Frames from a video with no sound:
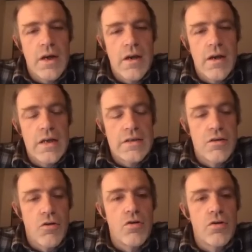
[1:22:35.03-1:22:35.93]
as
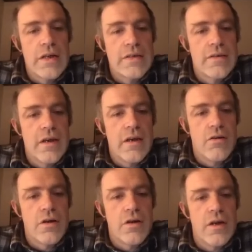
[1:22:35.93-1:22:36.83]
long as they
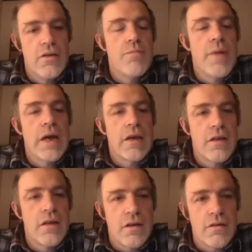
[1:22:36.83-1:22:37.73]
are in the
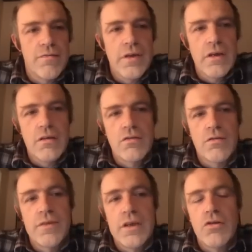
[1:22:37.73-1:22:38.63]
magnetic field of
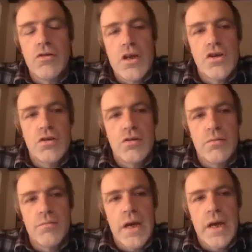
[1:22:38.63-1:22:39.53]
the original
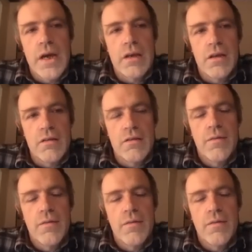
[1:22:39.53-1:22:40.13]
magnet.